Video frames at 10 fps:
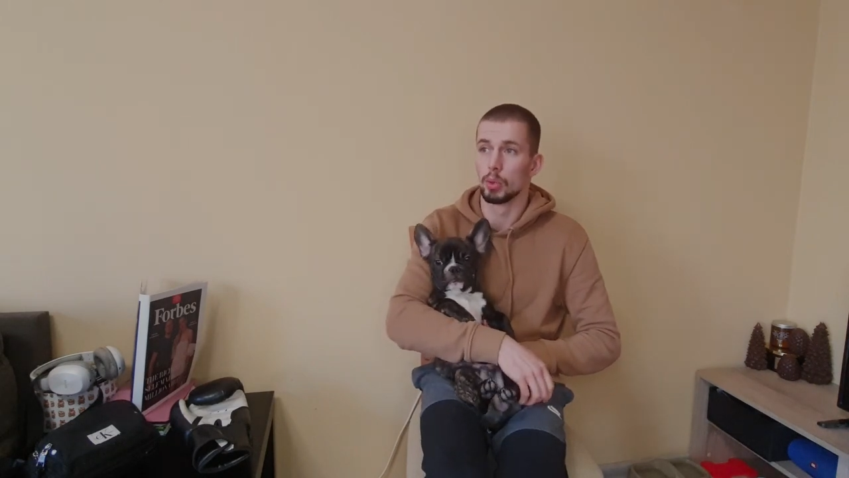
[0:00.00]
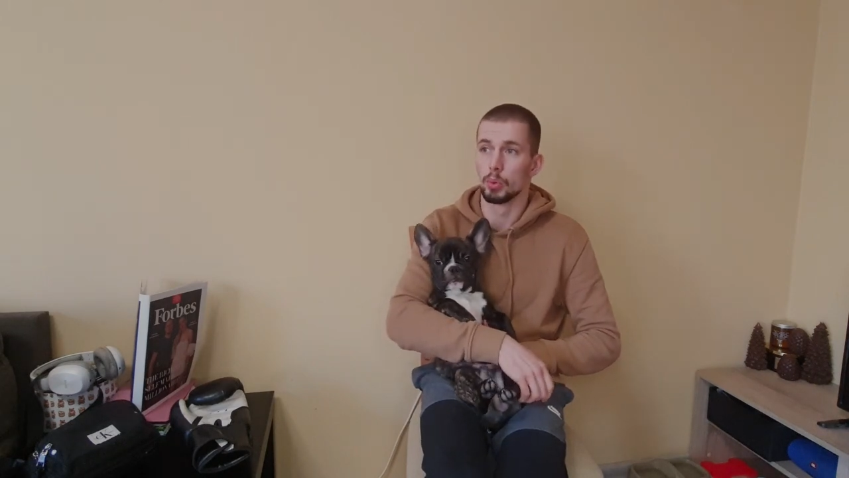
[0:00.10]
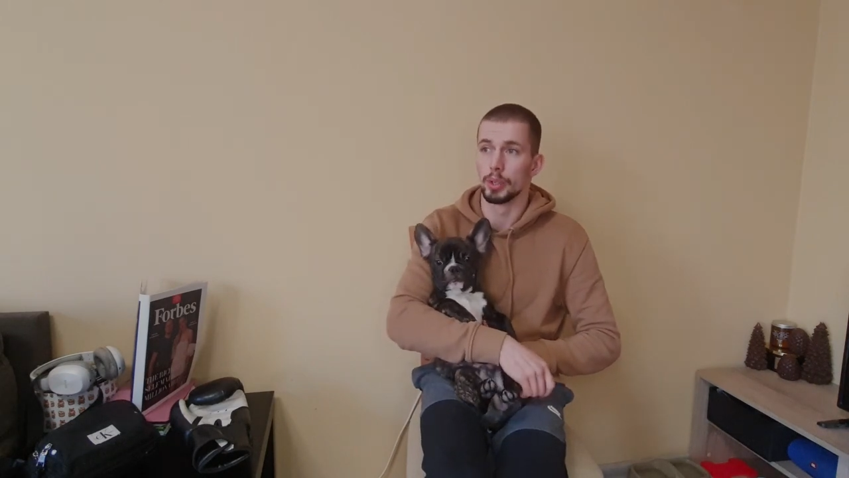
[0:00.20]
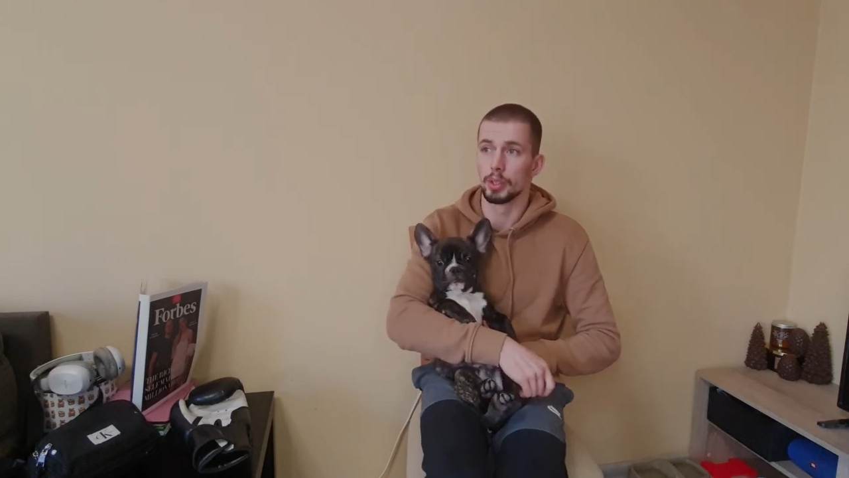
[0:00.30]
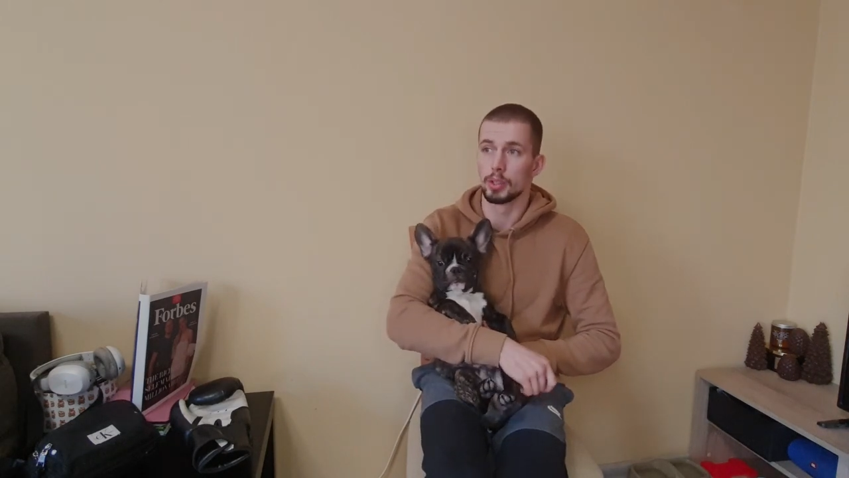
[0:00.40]

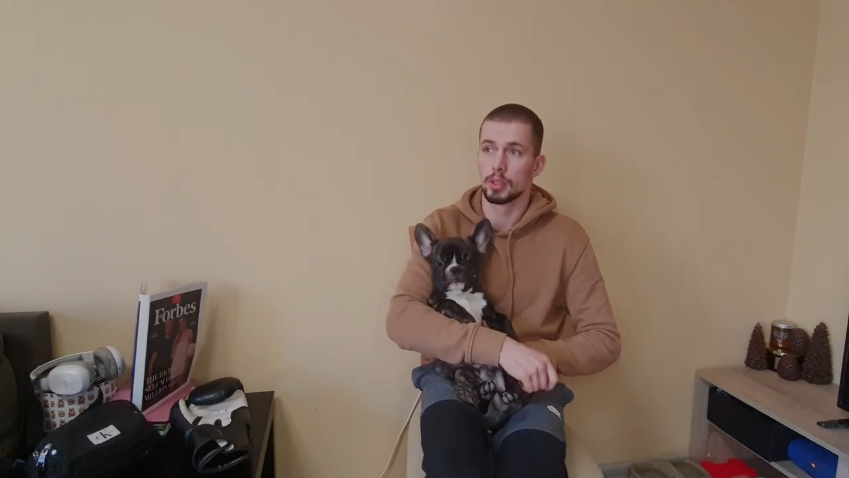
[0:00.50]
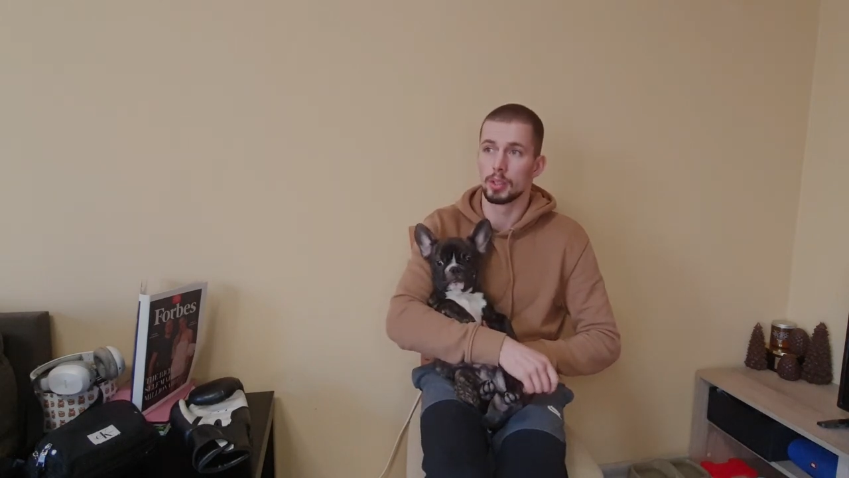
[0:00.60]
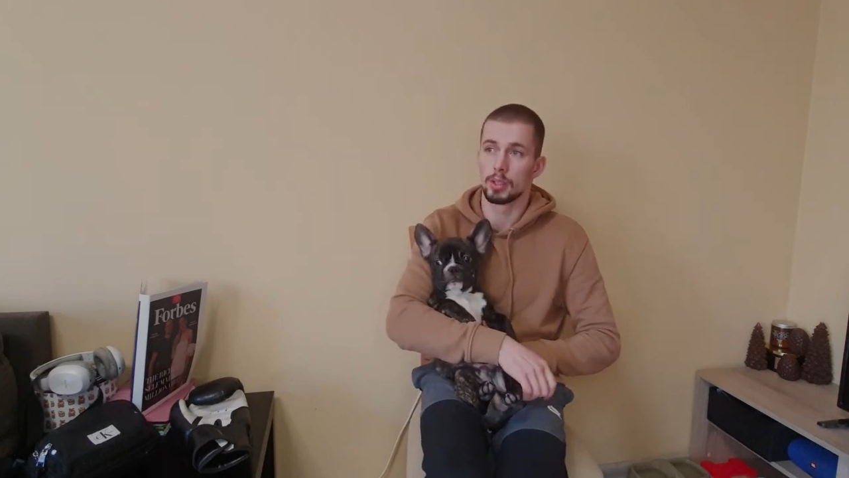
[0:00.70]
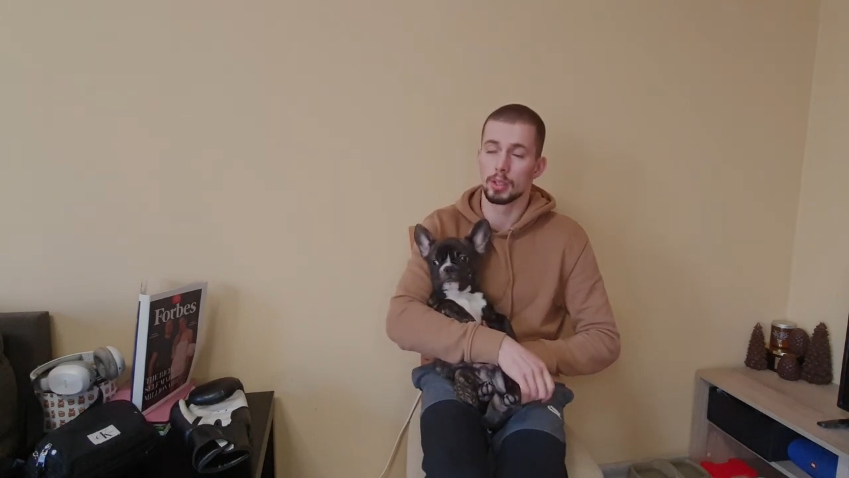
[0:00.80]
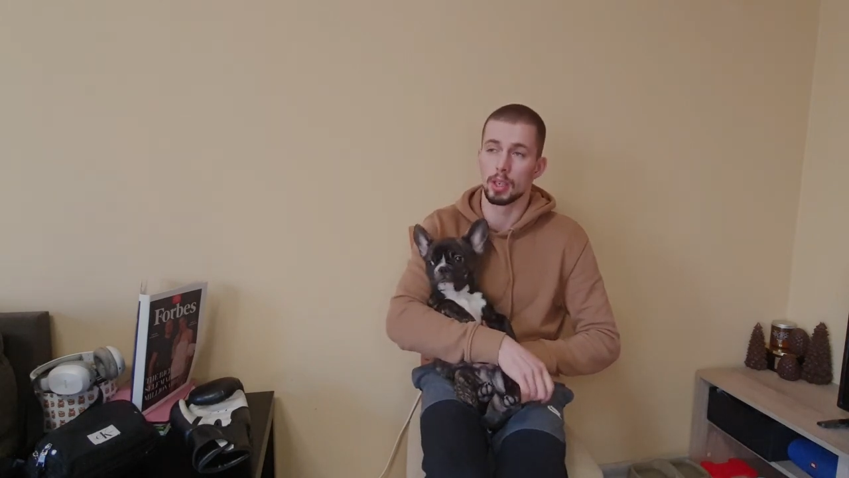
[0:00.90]
with